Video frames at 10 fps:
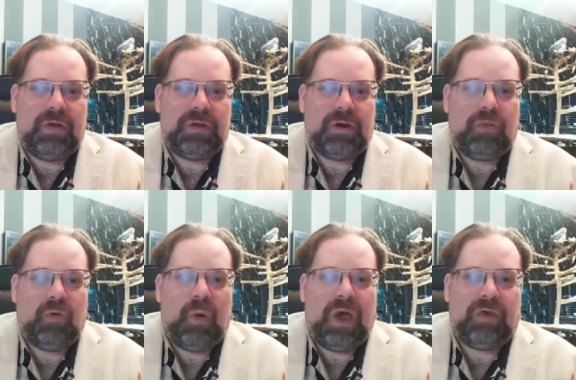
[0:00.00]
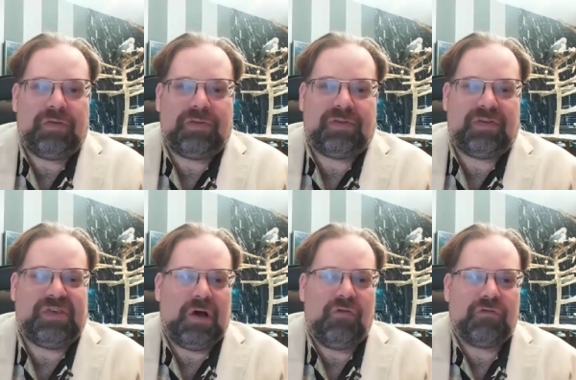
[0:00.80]
you know the West's
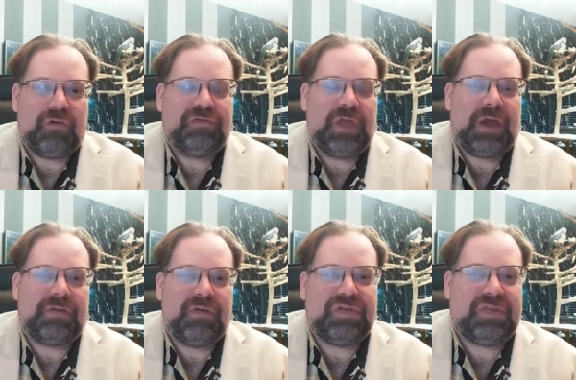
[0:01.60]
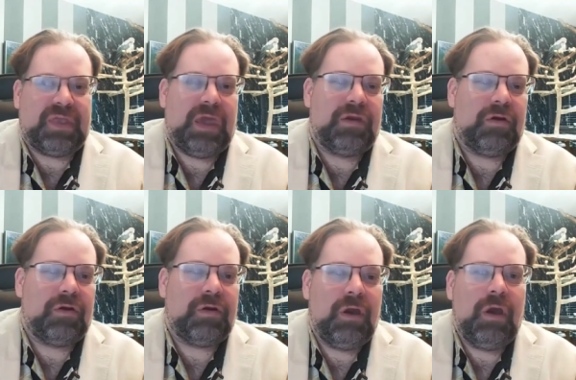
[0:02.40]
self-reflective
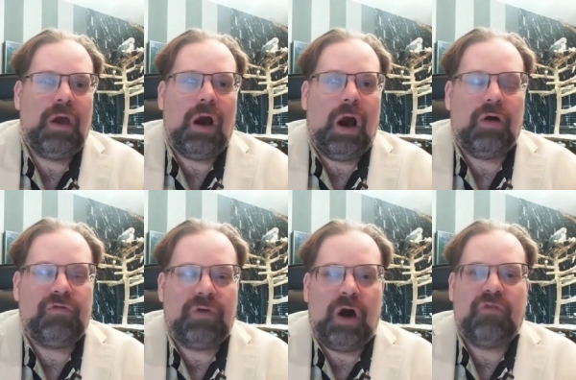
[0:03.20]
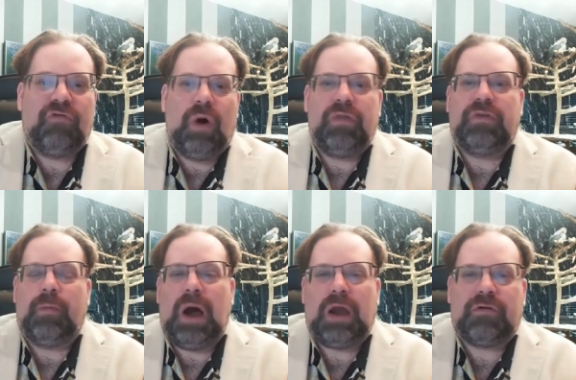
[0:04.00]
standard of of what
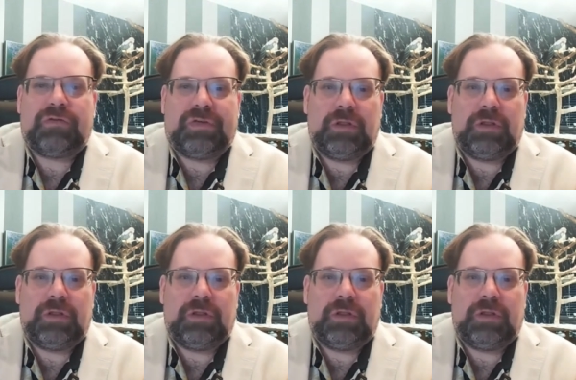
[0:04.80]
democracy